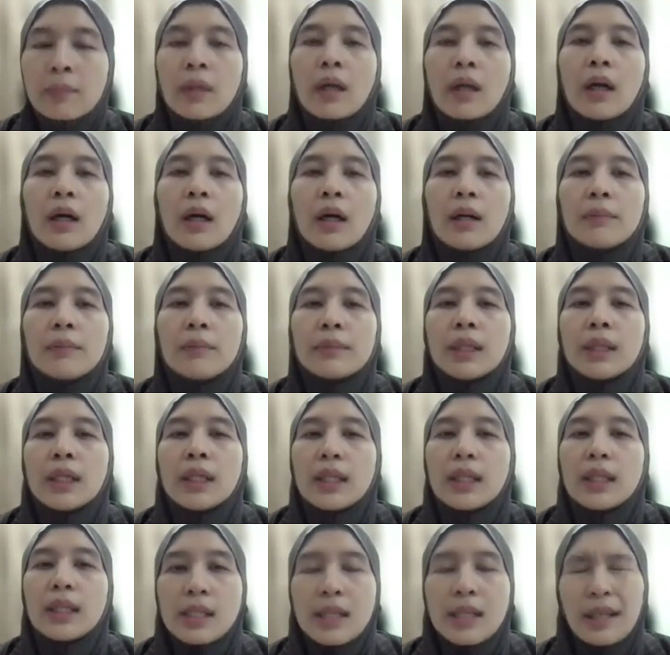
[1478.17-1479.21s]

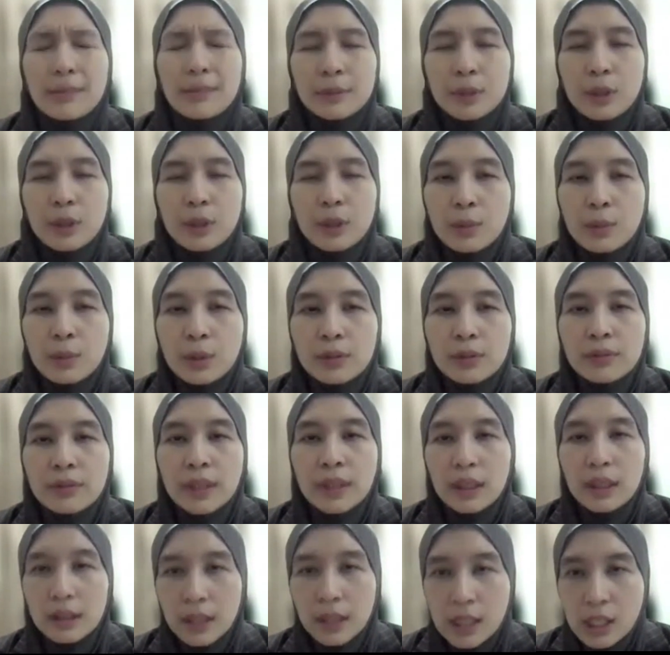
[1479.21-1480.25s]
that's helped to improve
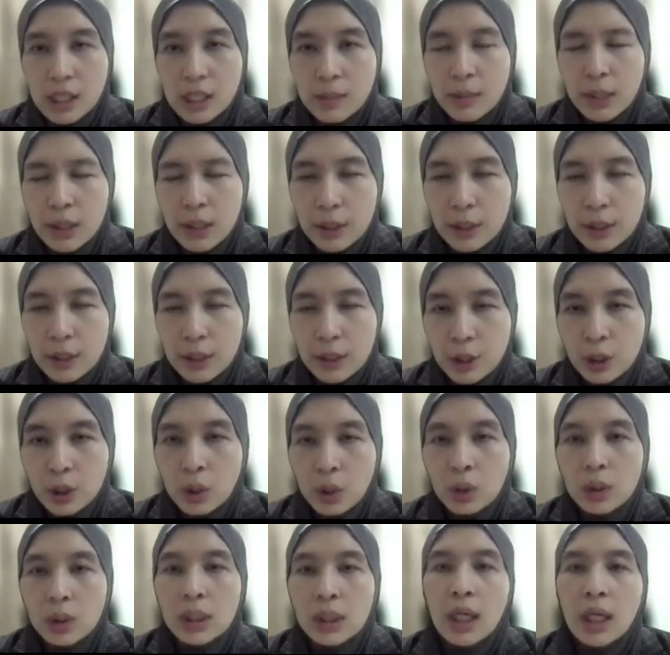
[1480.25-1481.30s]
glycemic
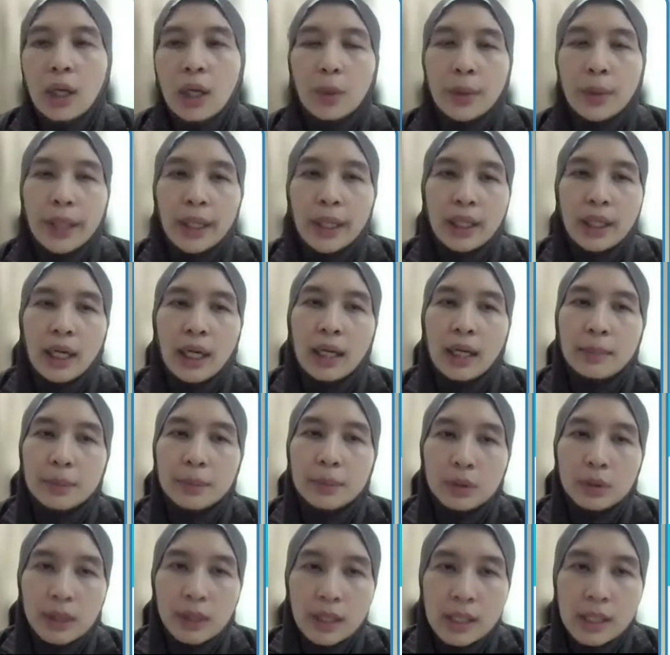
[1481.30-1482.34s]
control, weight,
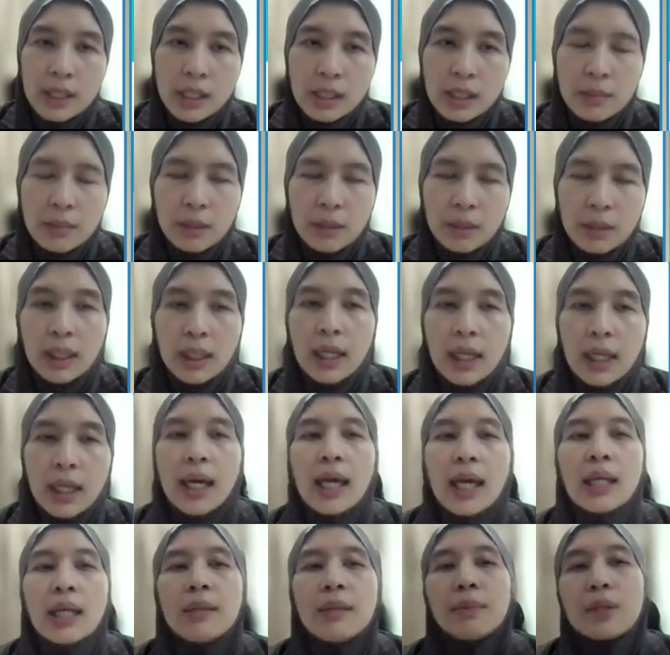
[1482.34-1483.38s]
hypoglycemia,
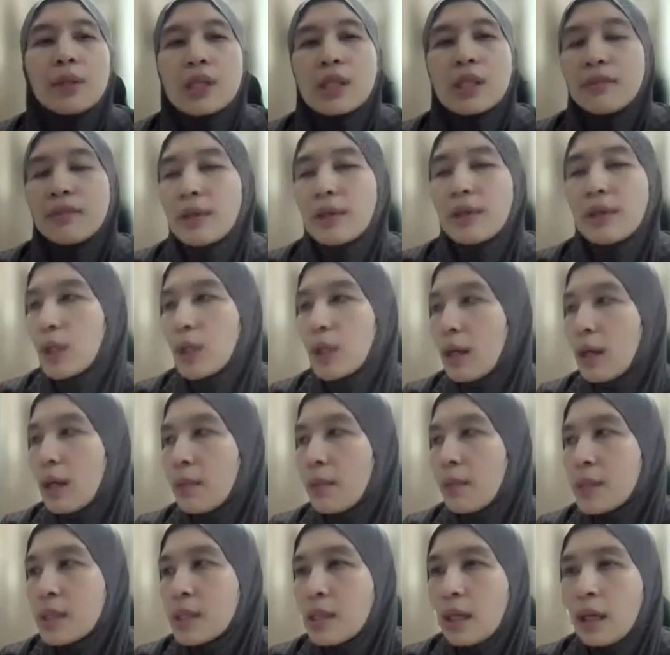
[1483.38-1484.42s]
and the positive
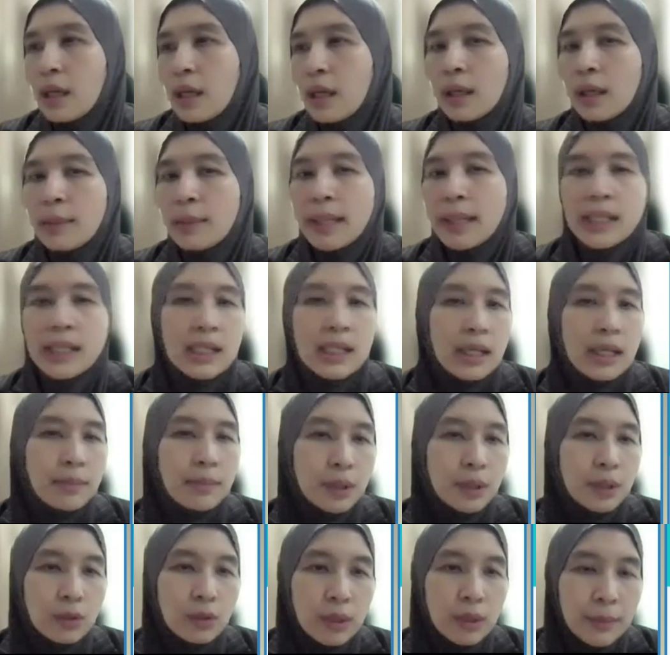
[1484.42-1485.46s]
outcomes extend
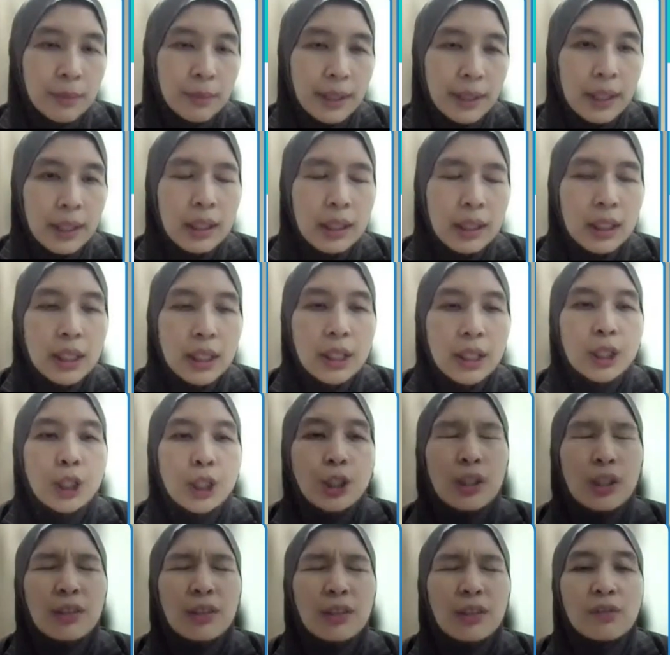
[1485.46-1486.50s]
beyond Ramadan, should
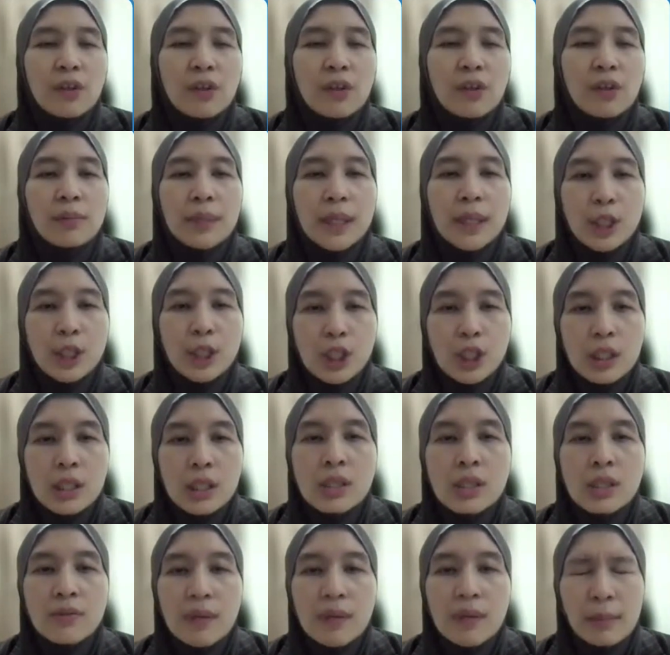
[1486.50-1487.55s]
involve patients,
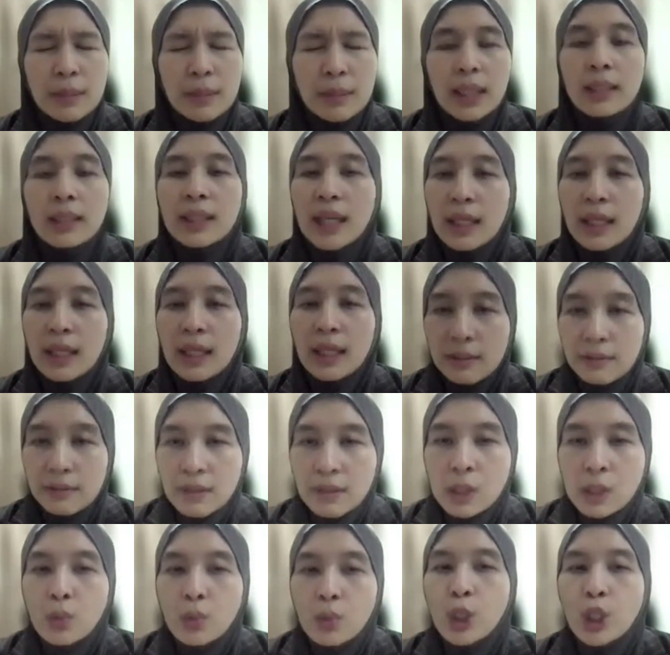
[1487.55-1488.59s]
family, and caregivers,
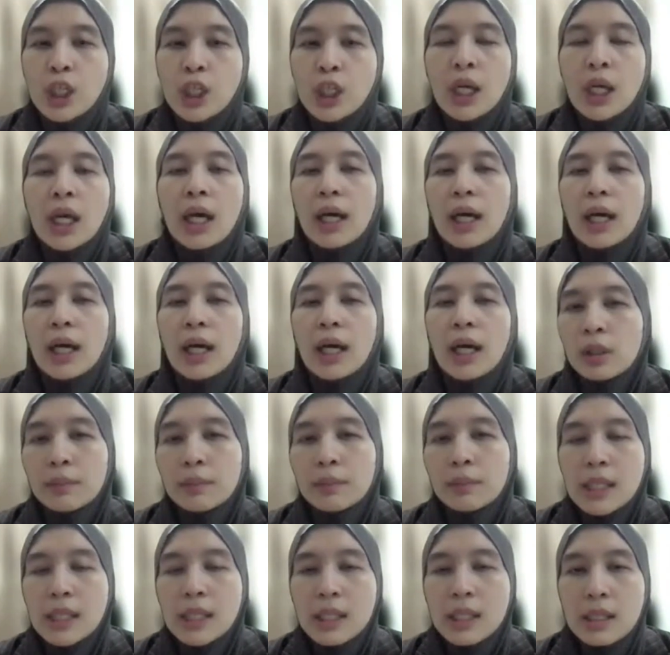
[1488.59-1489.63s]
which are not
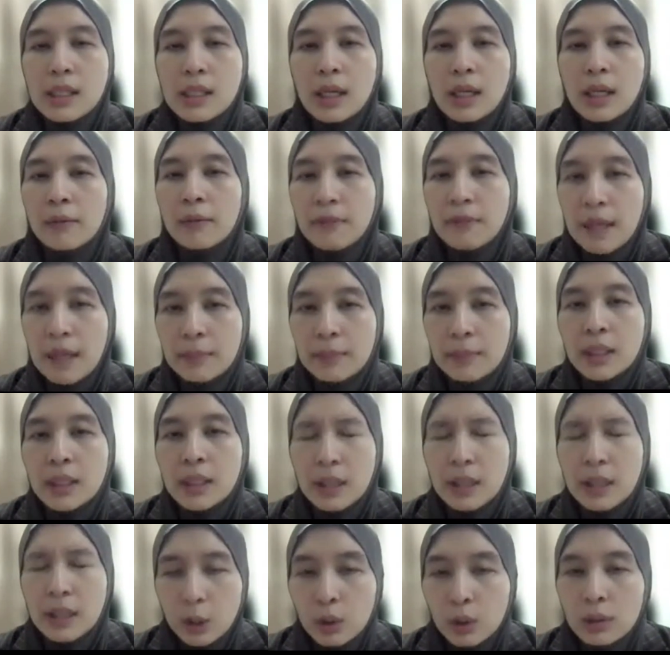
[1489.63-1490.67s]
these families
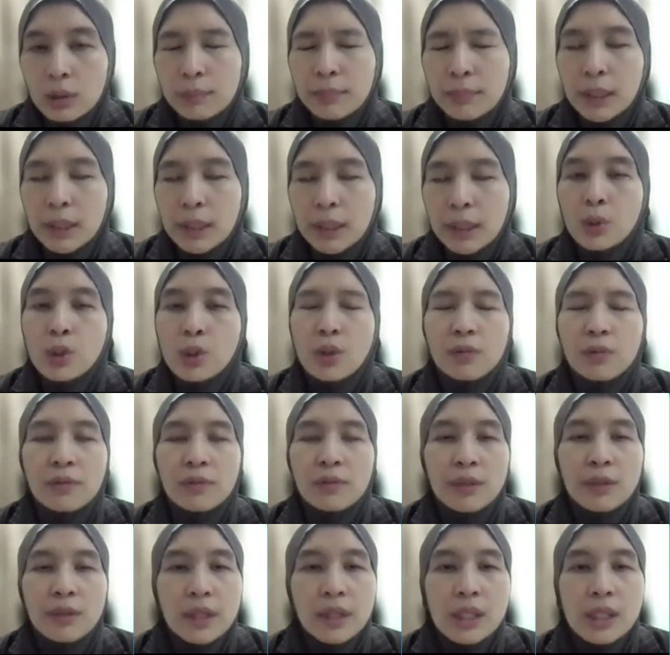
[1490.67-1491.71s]
alone, but also
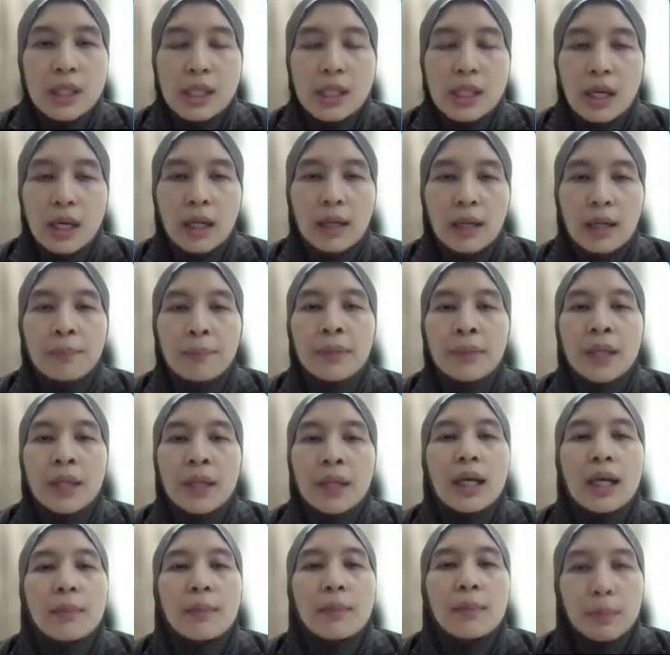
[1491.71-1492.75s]
various
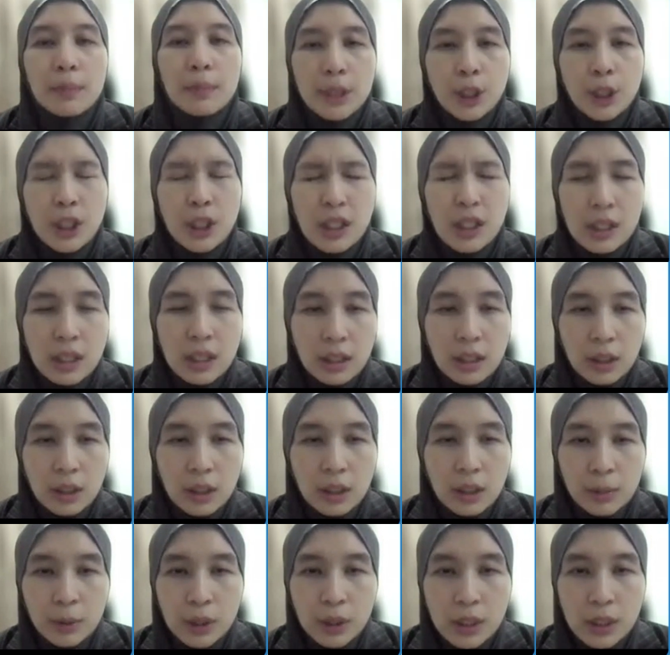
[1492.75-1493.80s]
populations in the
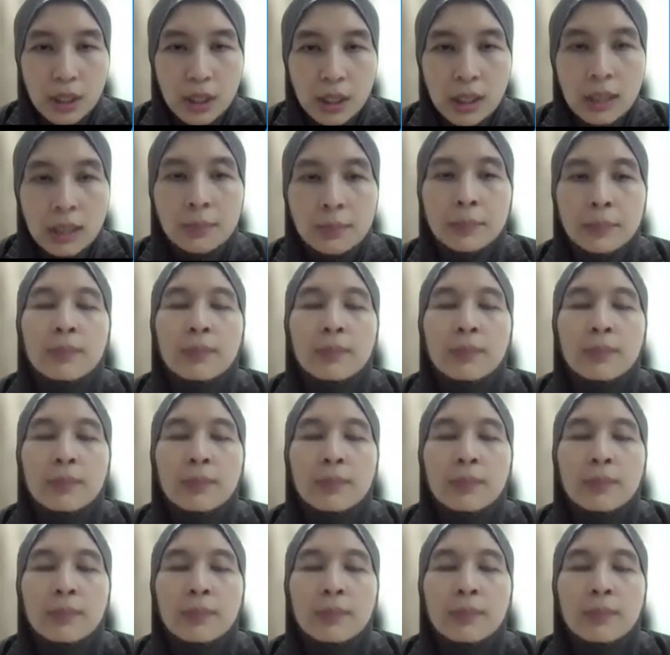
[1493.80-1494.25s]
community.